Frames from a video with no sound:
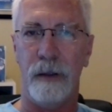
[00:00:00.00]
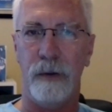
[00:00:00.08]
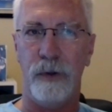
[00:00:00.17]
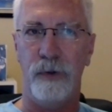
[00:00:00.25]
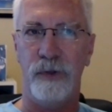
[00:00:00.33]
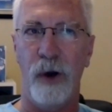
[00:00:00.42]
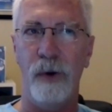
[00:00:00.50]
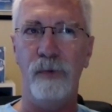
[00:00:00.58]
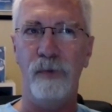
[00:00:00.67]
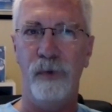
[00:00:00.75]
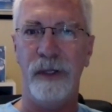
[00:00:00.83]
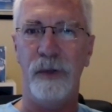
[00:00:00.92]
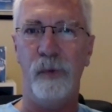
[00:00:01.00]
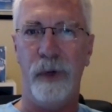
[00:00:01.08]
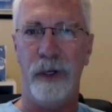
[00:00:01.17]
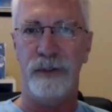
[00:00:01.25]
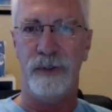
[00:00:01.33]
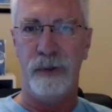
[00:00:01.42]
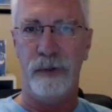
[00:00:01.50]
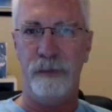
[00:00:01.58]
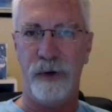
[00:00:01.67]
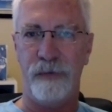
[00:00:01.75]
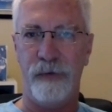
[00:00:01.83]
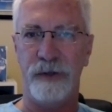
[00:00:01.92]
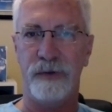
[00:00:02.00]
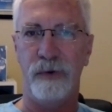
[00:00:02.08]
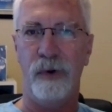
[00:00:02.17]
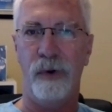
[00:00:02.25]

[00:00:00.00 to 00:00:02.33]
you don't really want to do a book festival